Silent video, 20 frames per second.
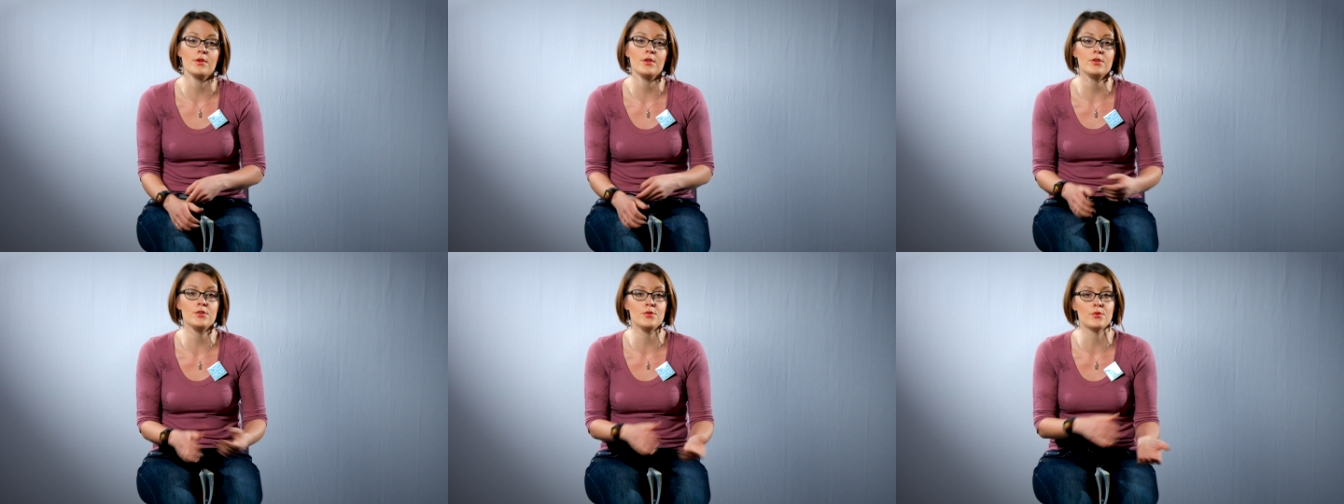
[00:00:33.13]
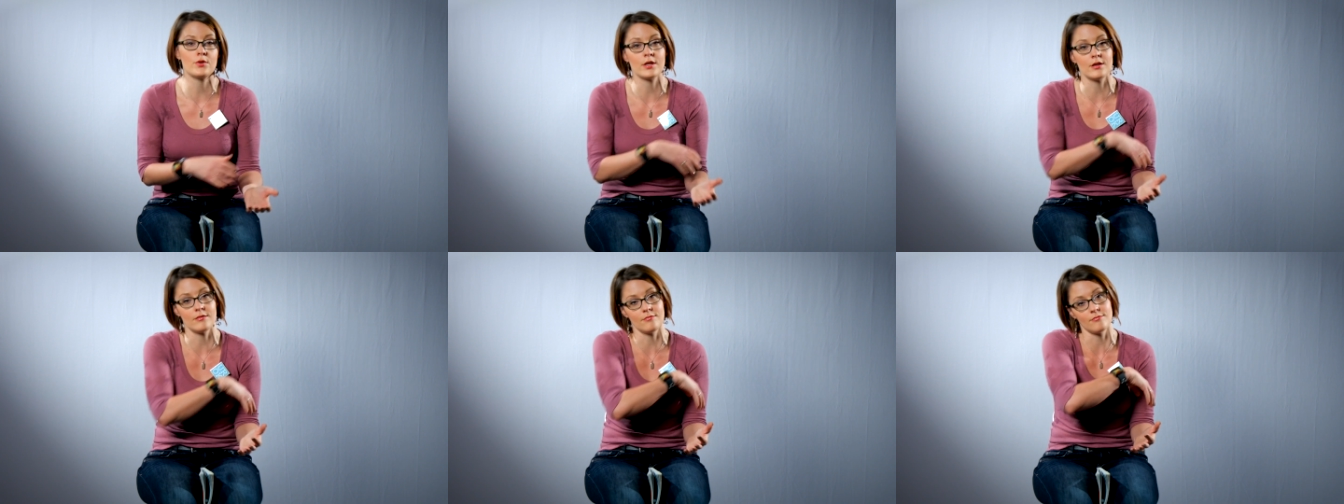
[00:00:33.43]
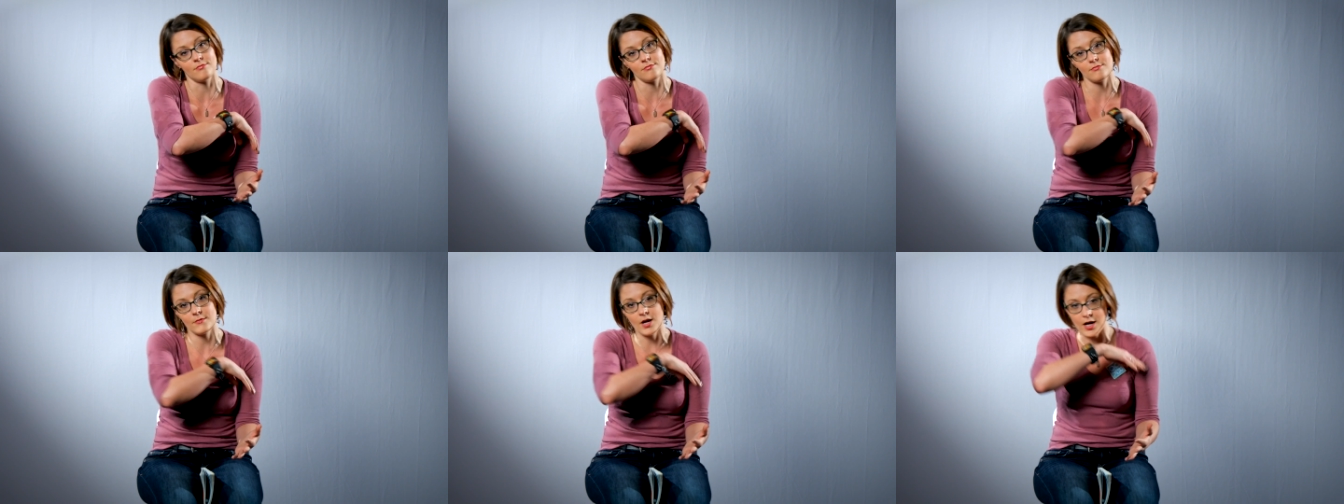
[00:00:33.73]
you
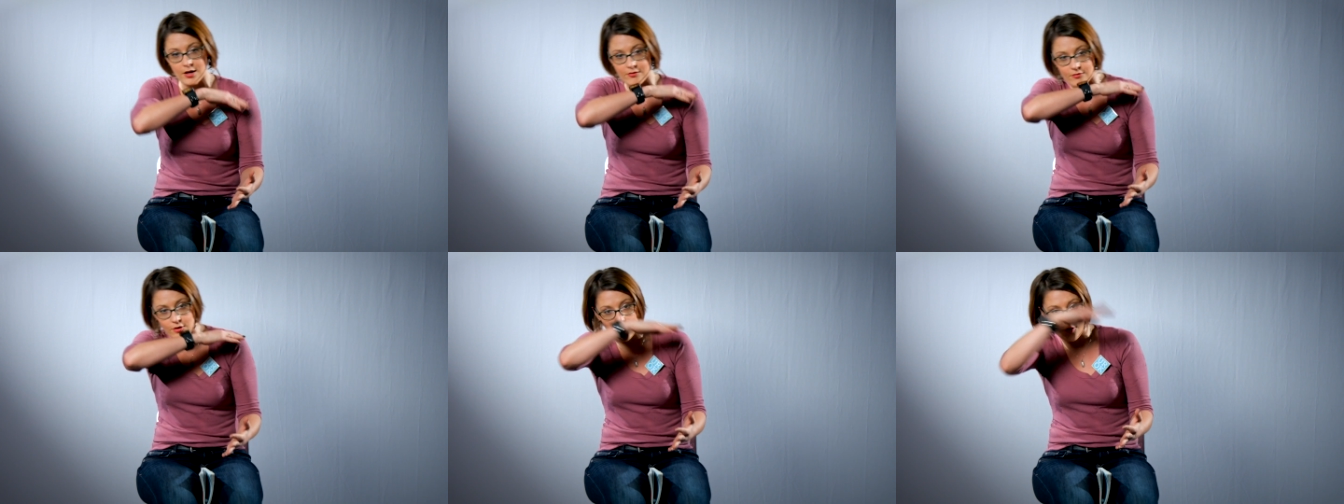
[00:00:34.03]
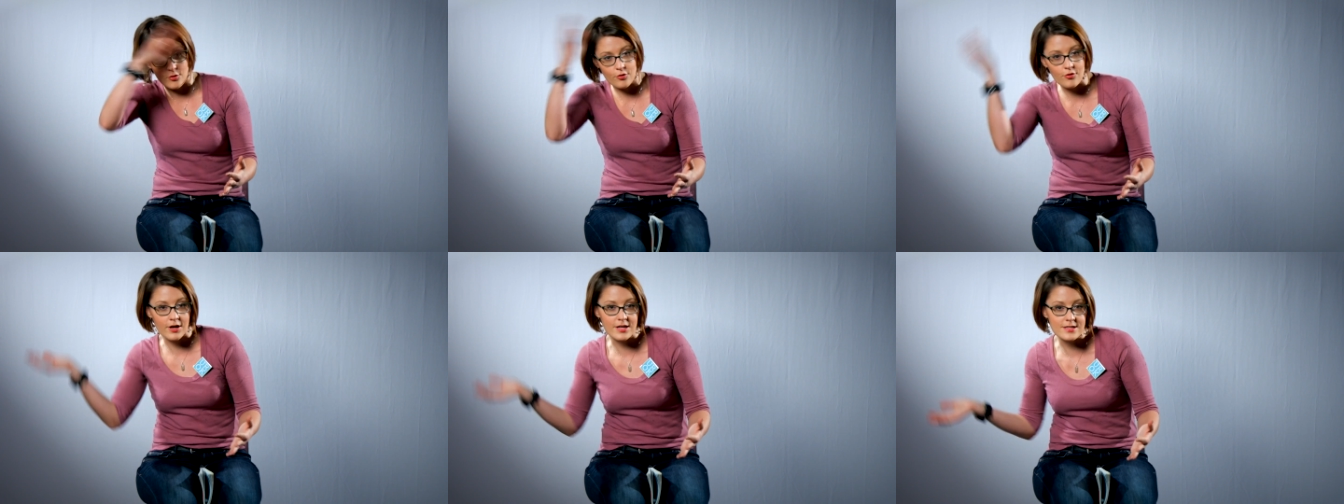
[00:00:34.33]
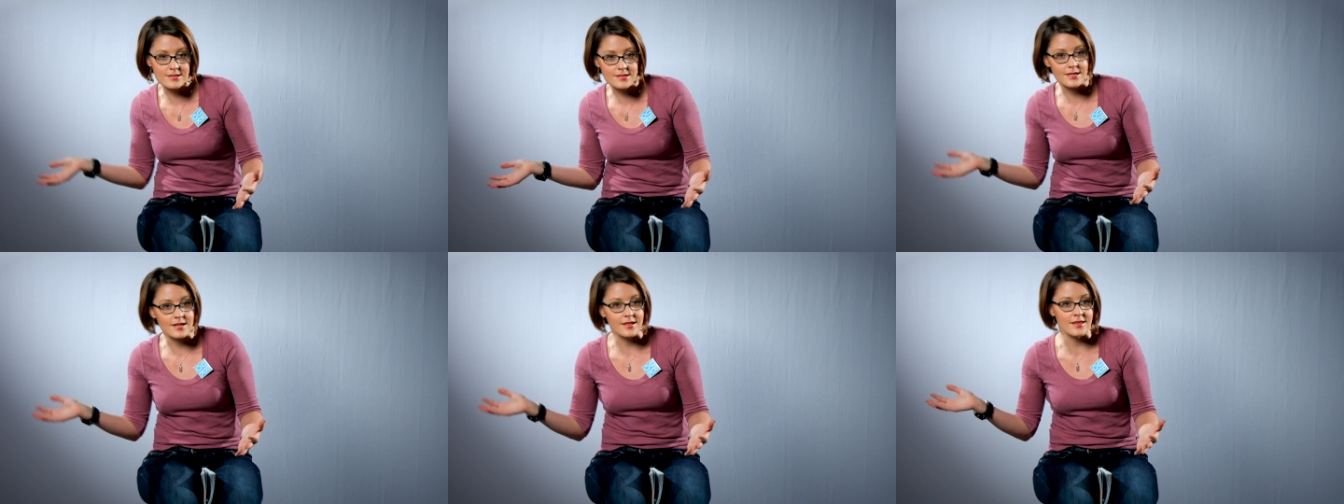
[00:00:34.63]
can kind of go
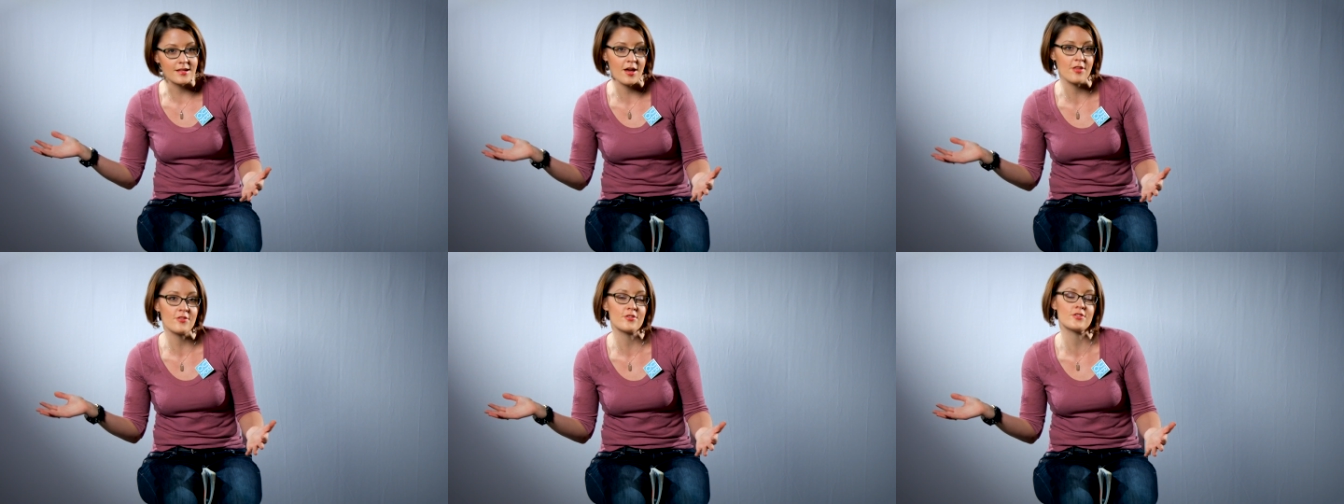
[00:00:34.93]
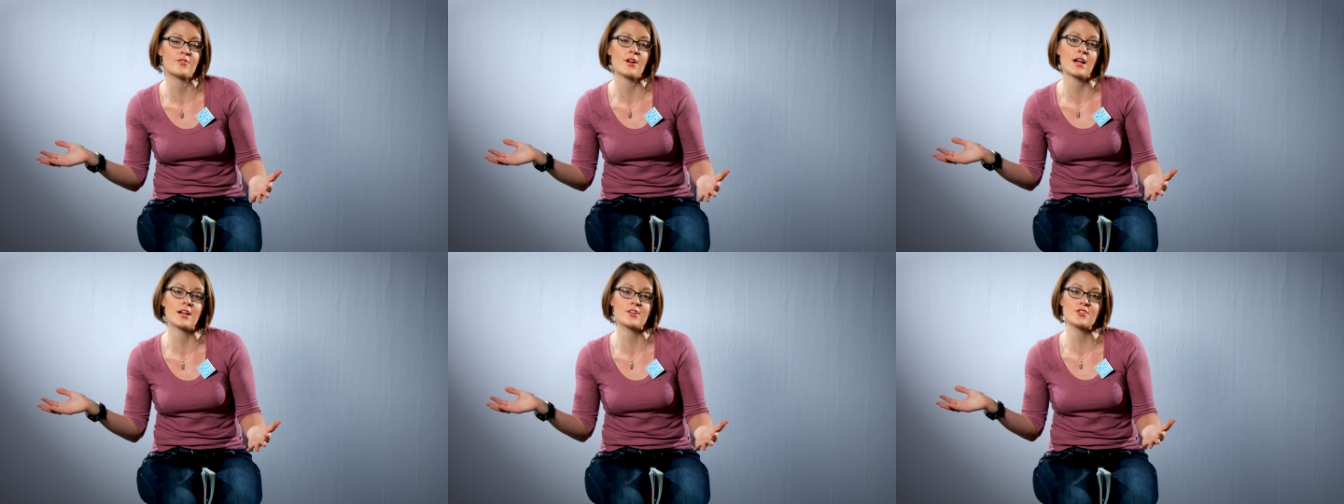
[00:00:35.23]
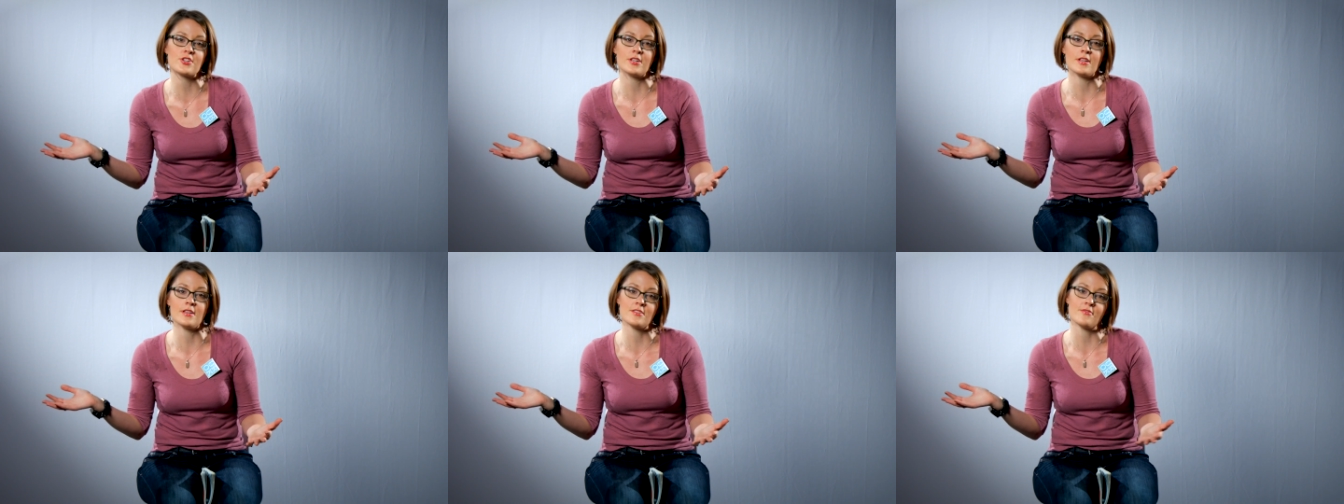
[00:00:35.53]
crazy in the other
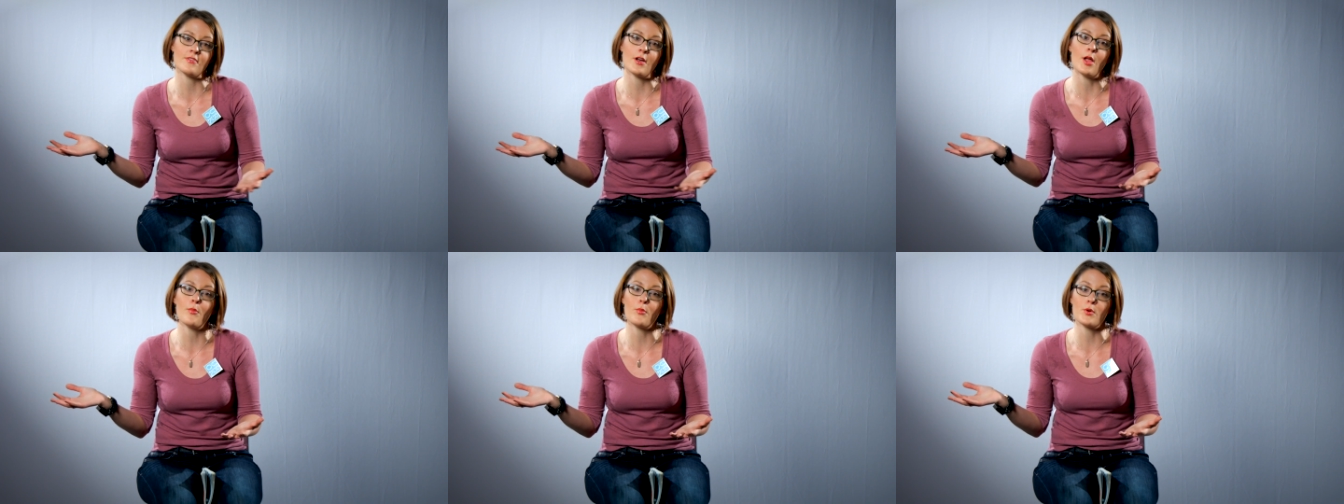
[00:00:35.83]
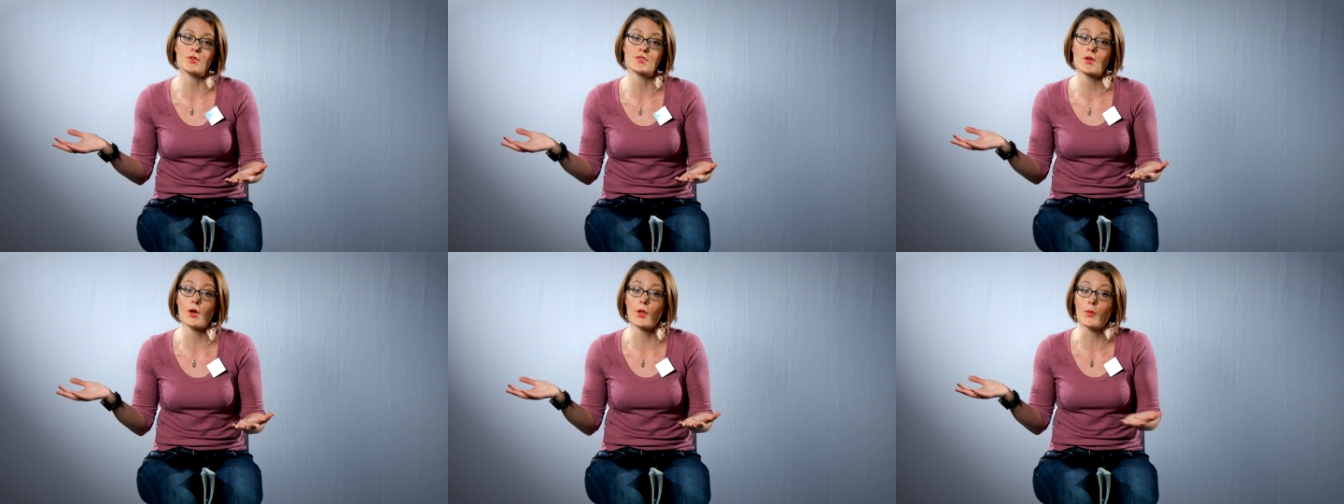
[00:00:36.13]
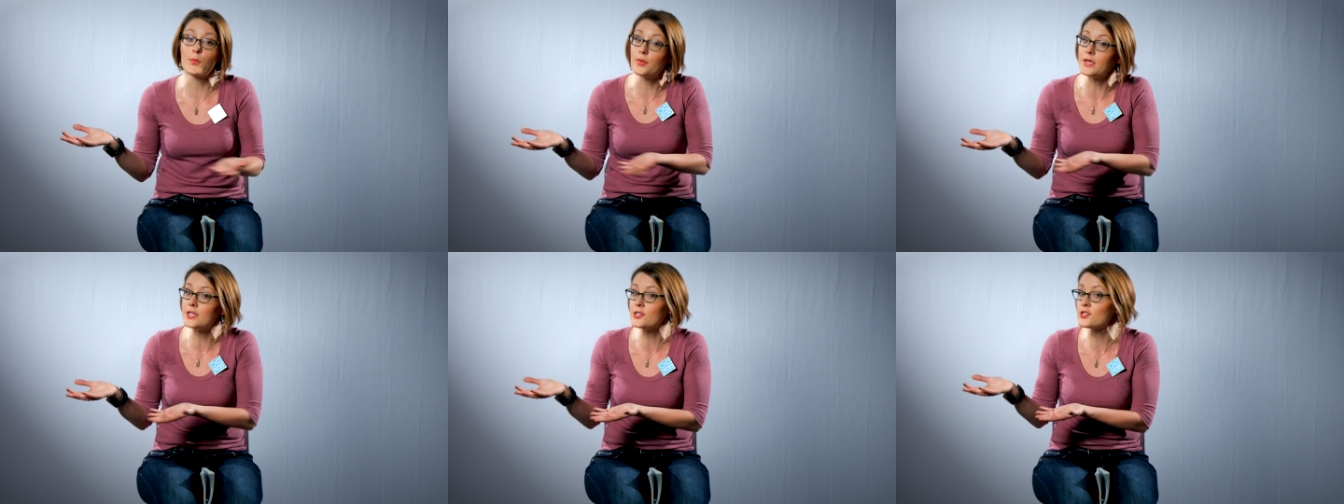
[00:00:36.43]
direction and develop what's
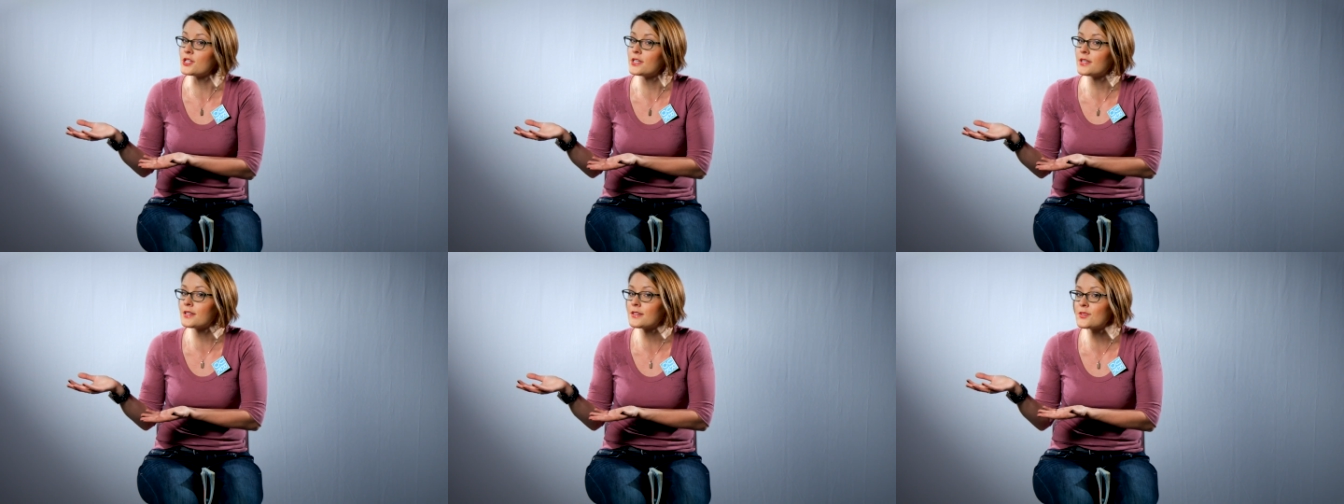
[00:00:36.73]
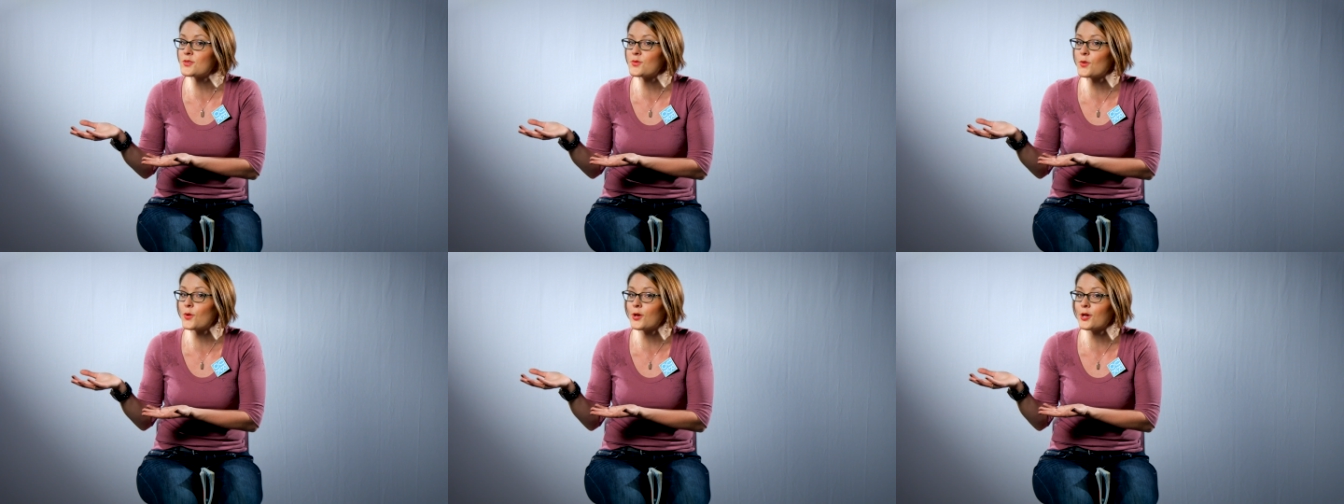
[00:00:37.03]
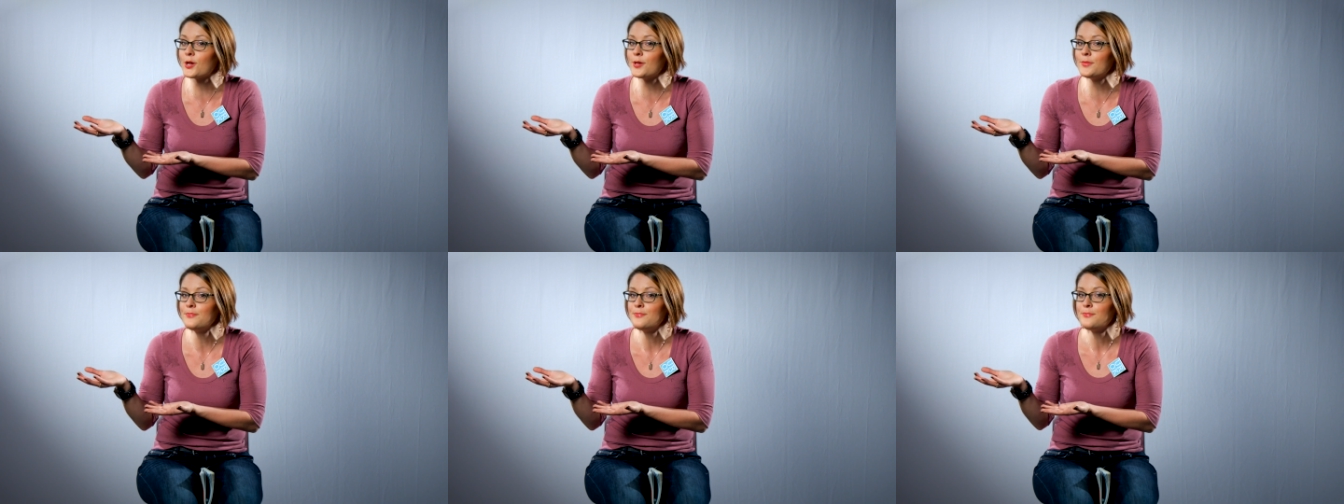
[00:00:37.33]
called binge eating
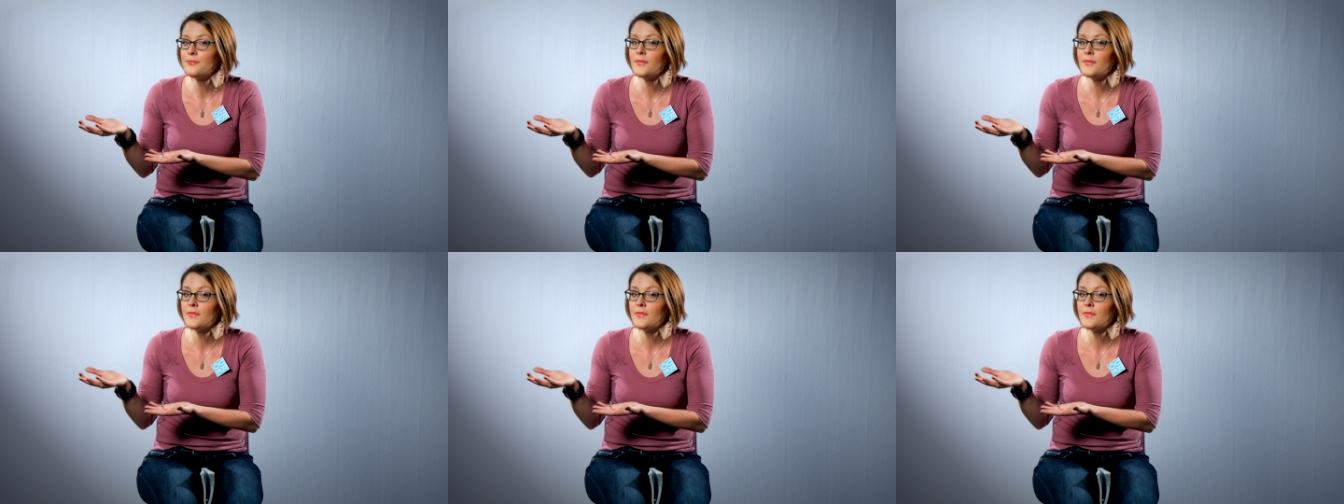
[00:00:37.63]
disorder.